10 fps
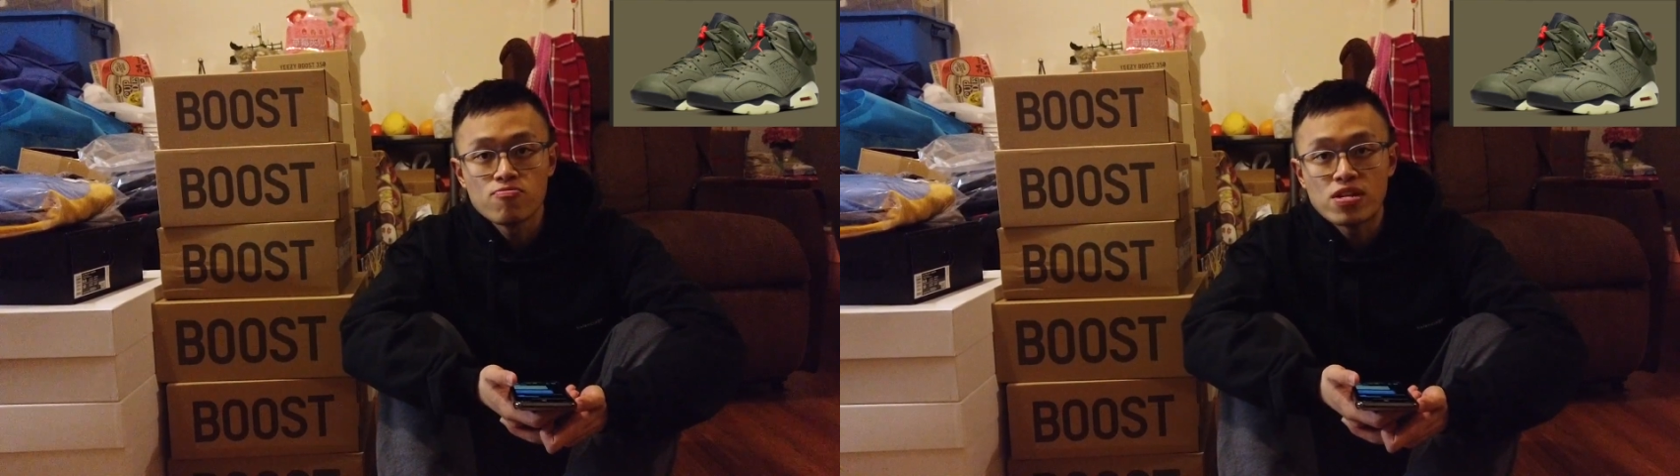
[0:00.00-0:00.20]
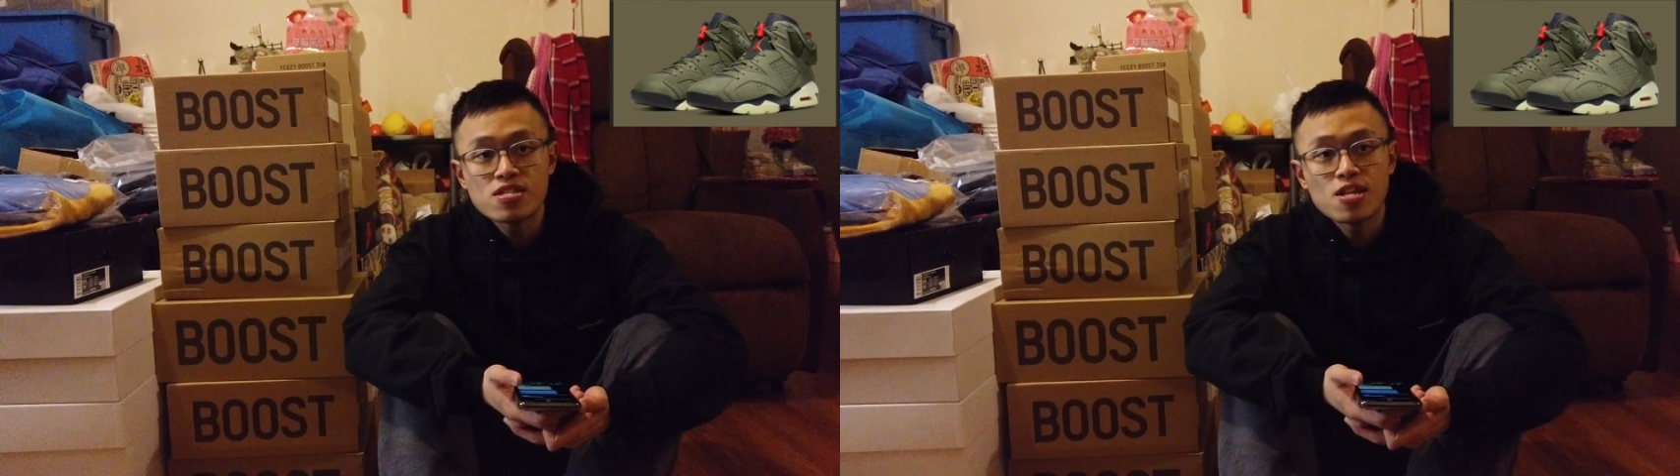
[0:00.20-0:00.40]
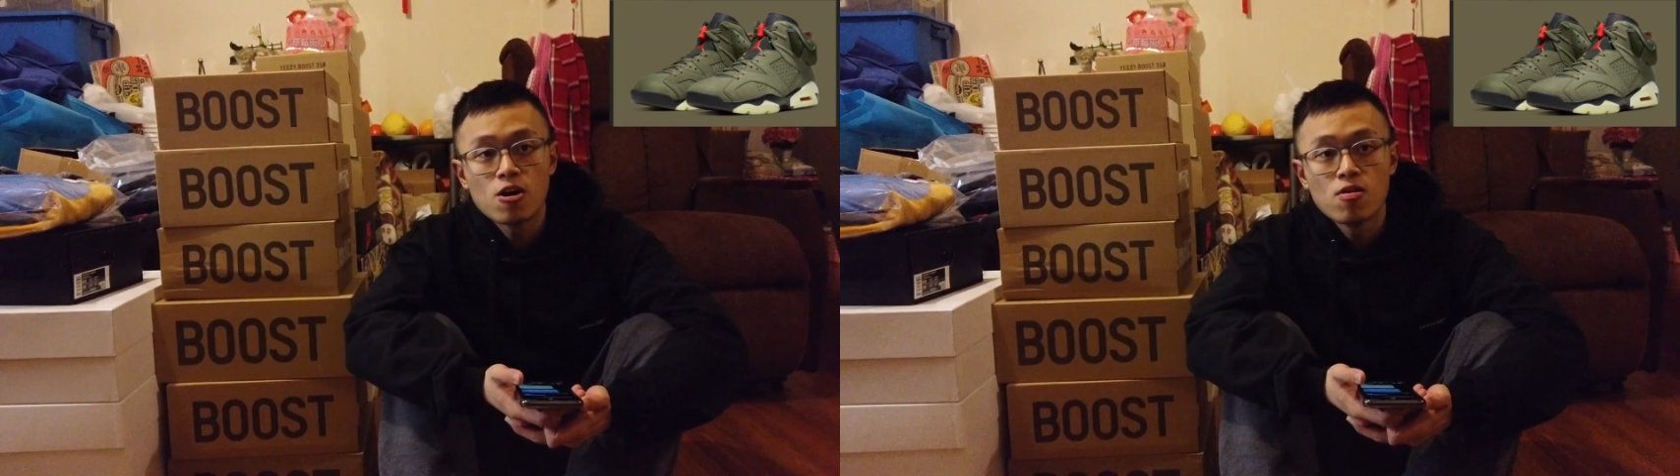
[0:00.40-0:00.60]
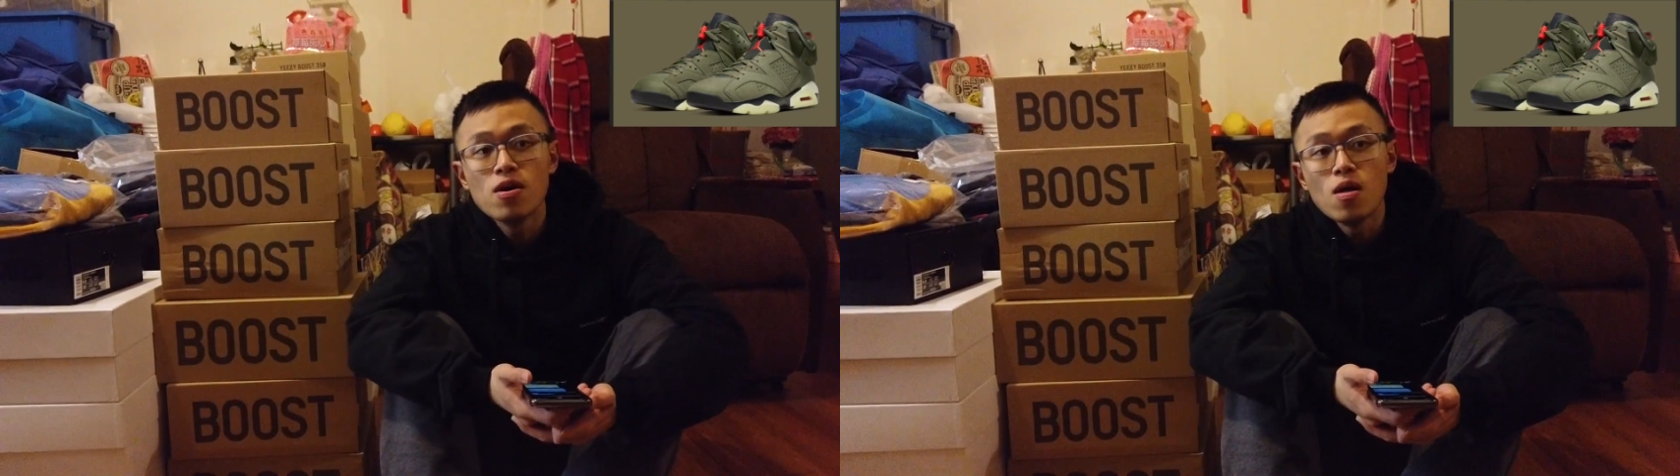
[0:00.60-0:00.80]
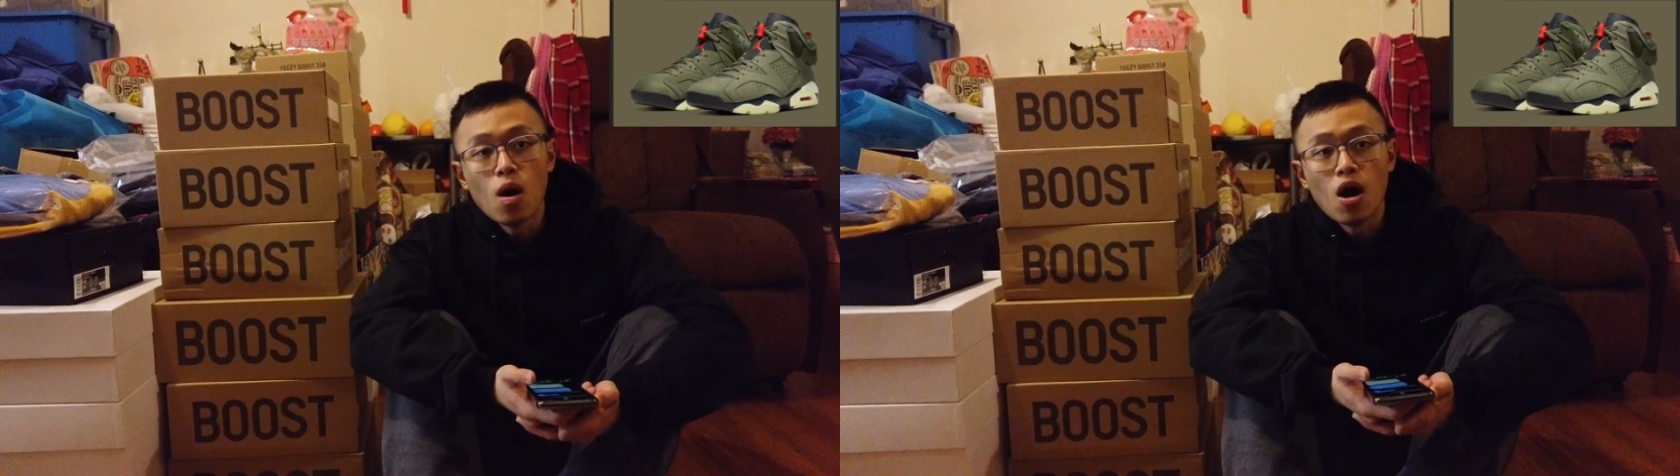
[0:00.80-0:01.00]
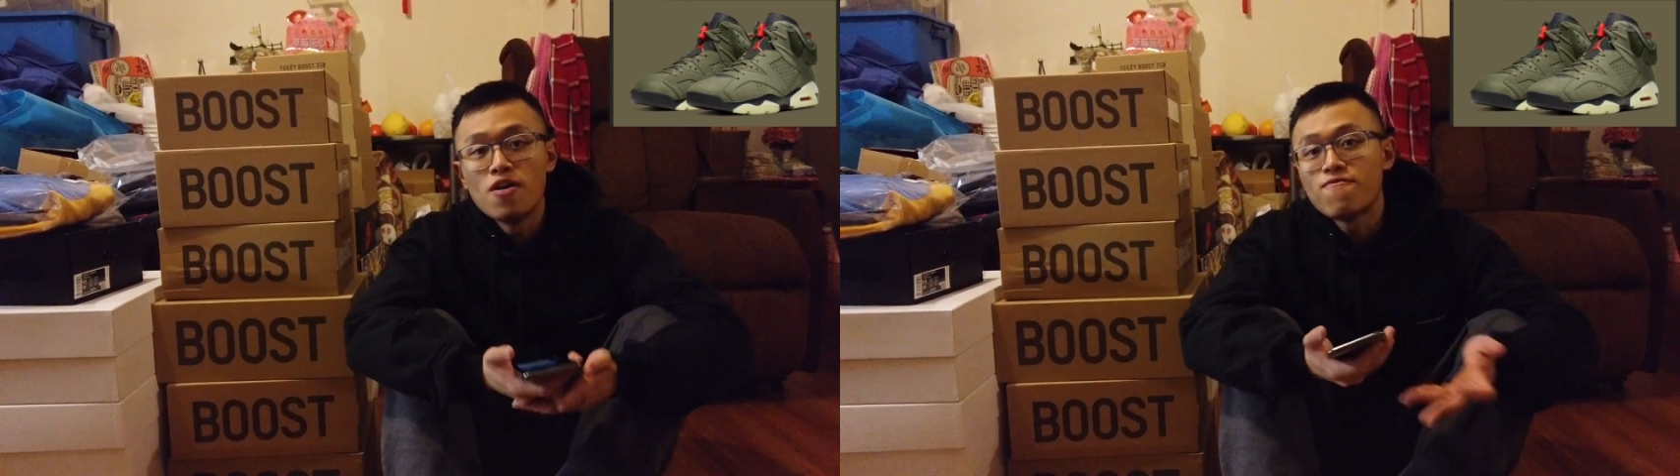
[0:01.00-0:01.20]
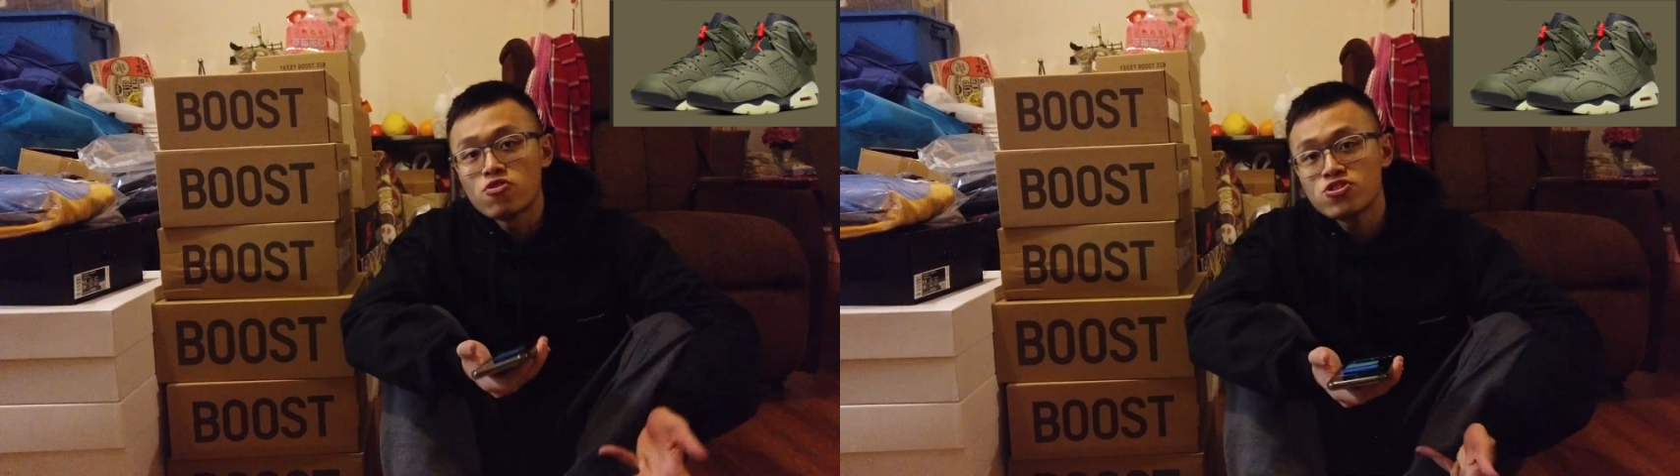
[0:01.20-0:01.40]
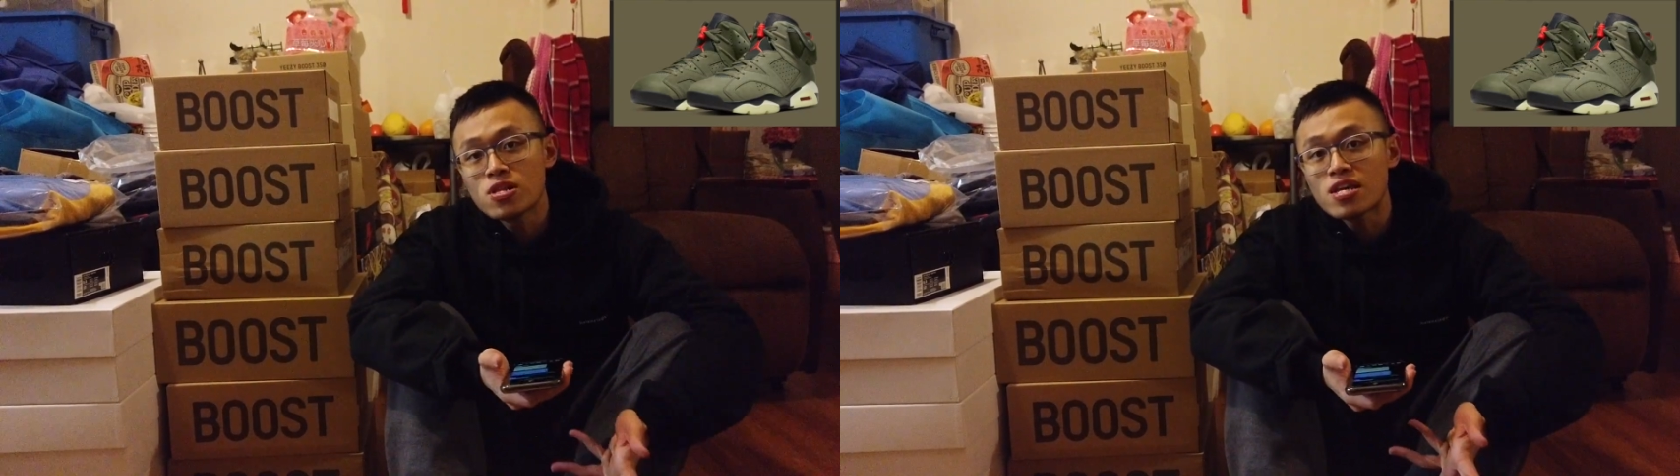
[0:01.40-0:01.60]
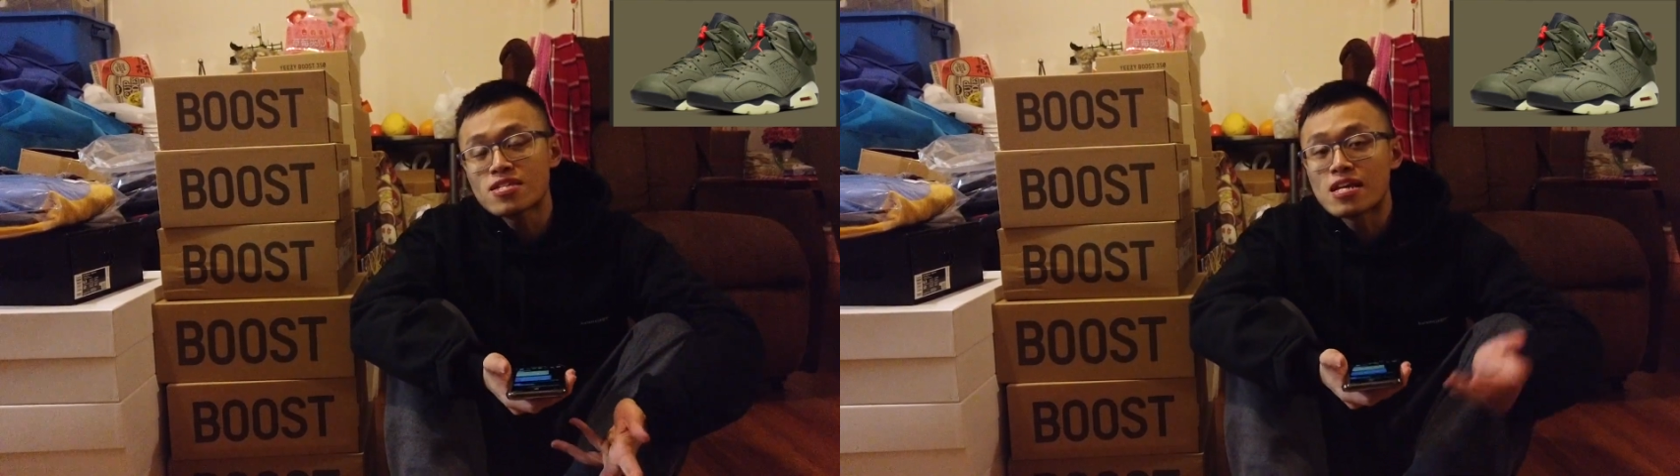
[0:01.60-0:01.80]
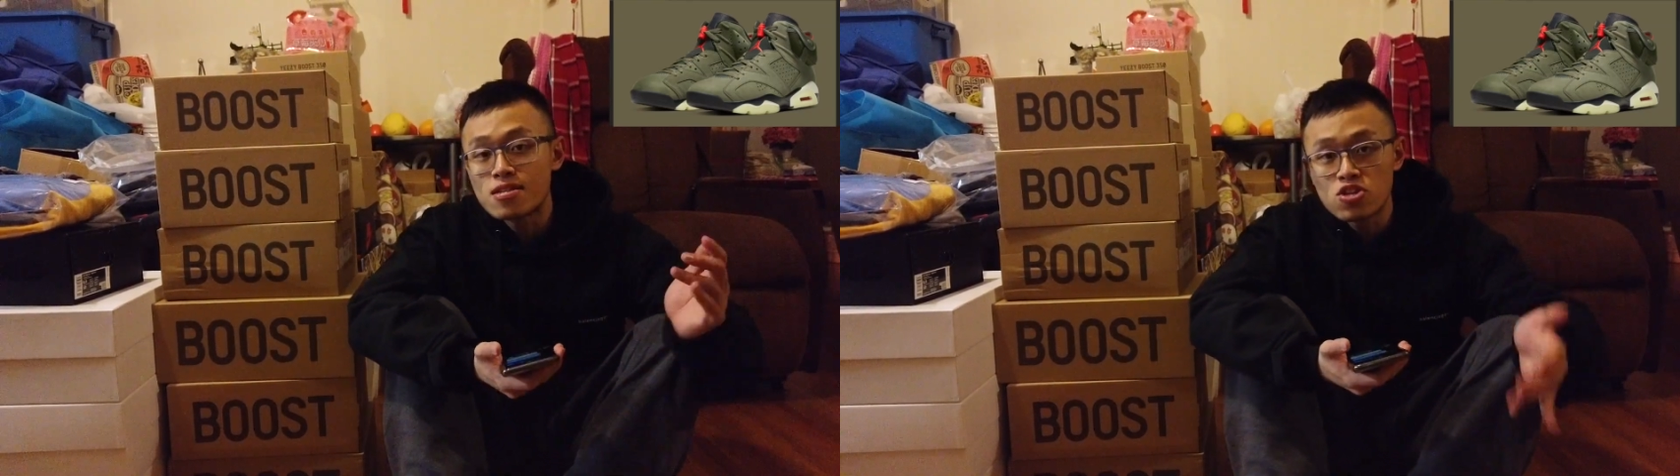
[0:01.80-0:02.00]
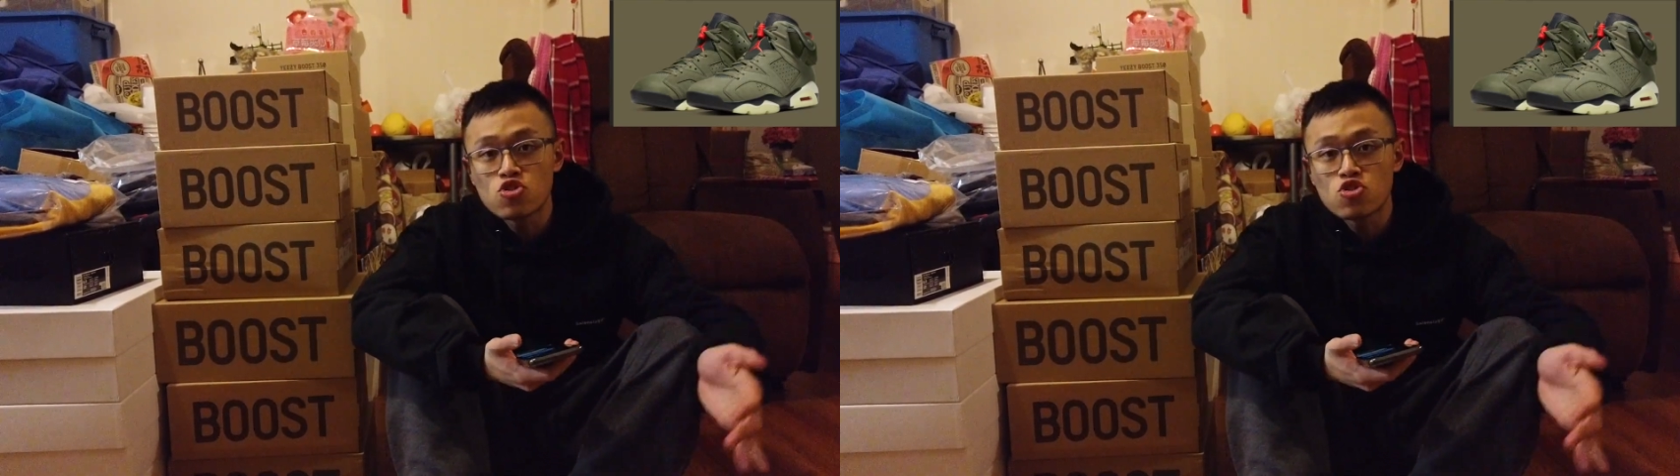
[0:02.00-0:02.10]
resell. Unfortunately, they did